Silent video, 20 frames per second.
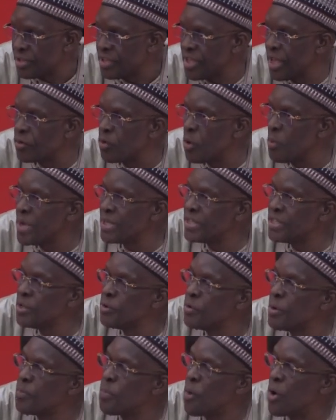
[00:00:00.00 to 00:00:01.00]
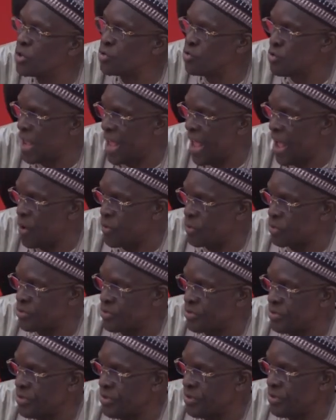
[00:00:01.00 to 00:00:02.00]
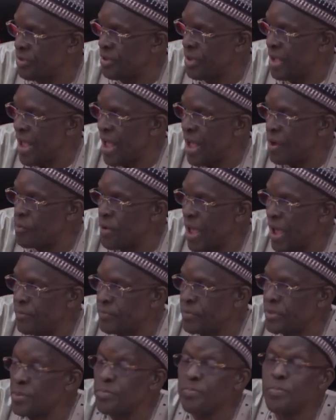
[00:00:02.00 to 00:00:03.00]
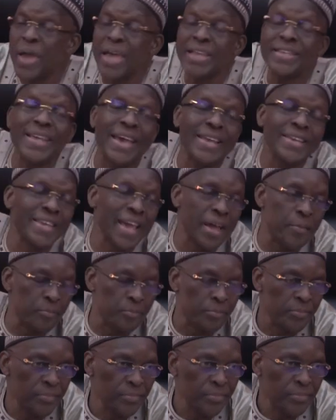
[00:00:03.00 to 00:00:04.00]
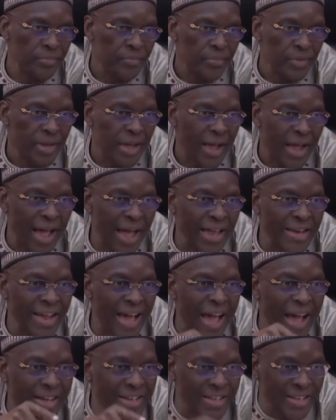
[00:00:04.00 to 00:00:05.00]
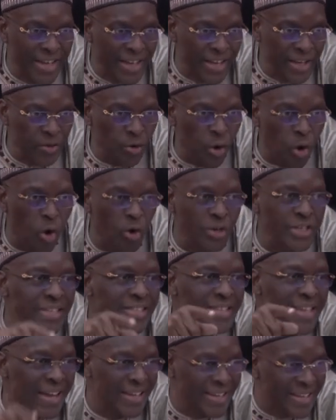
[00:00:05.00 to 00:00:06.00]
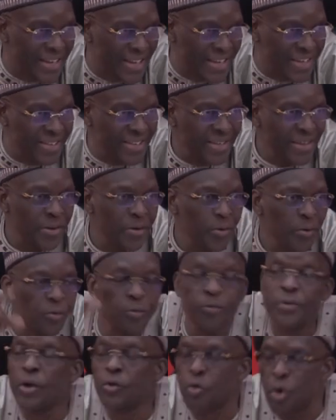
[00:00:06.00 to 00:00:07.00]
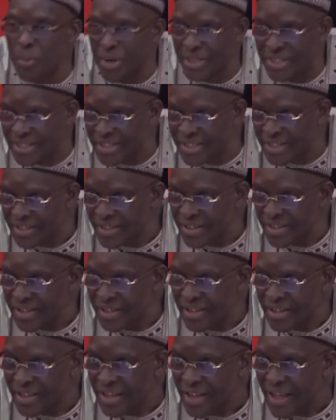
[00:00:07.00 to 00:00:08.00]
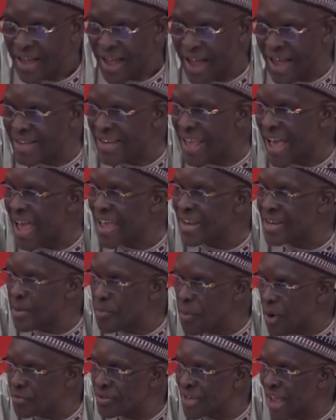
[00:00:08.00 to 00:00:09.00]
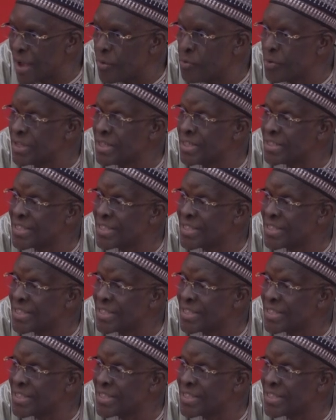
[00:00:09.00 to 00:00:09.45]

the committee reports to the House, and we have debated them and agreed or disagreed with the committee. And there are a number of times we